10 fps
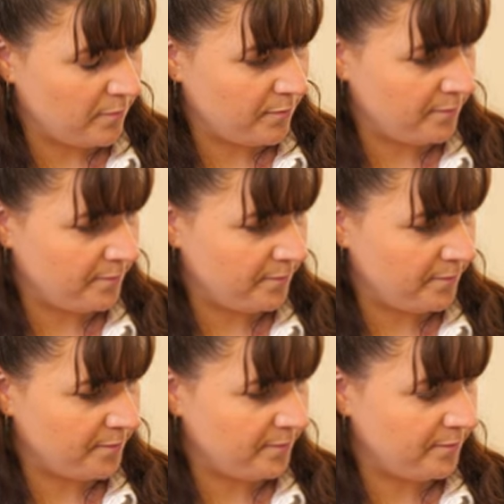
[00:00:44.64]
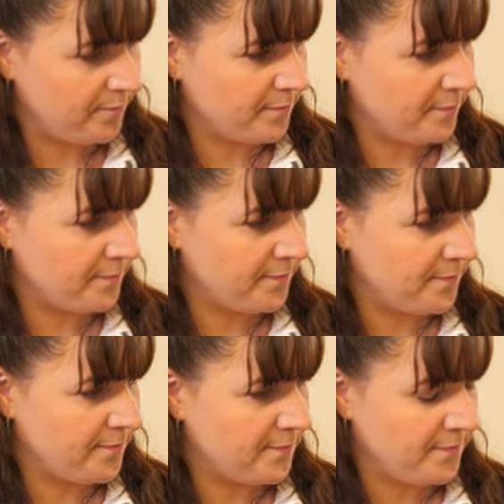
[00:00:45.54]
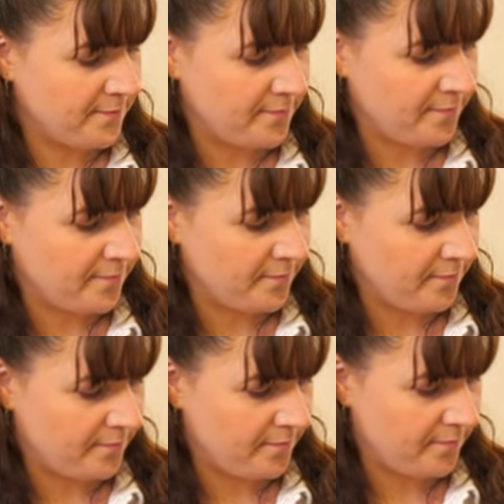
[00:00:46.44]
(silent)